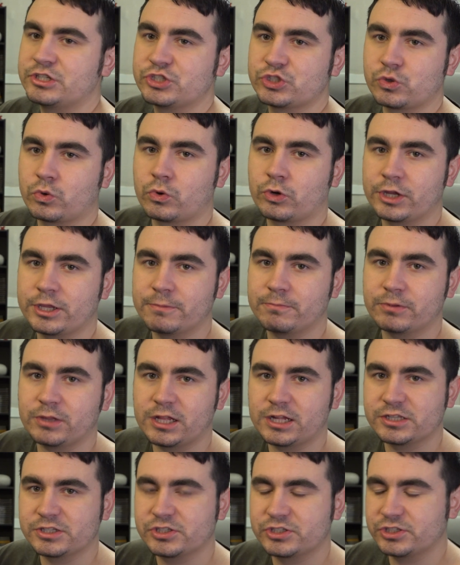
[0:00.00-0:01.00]
Story
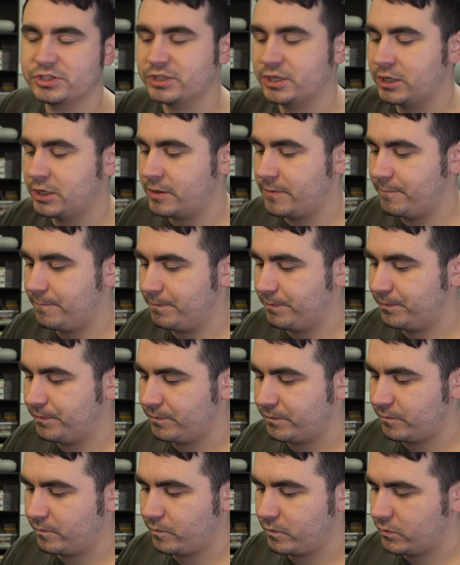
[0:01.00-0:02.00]
plus
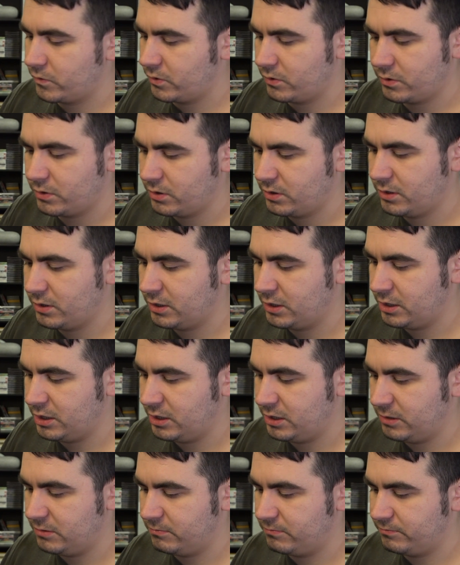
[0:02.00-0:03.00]

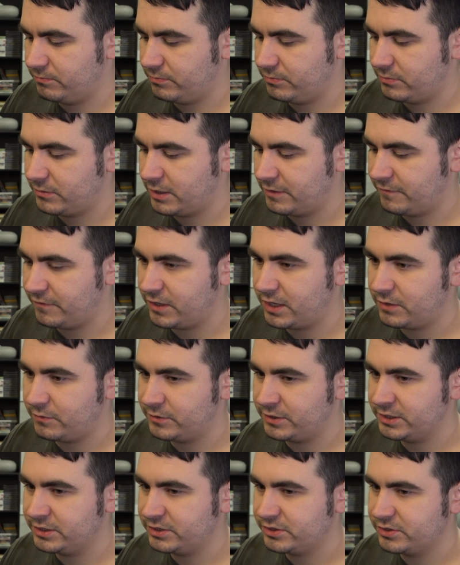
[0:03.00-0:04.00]
I forgot what
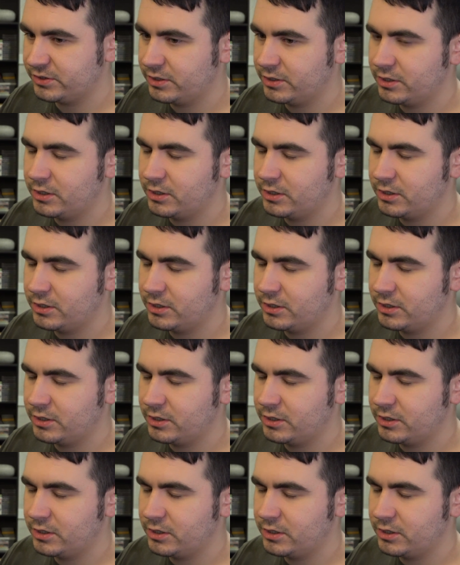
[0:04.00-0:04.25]
it's,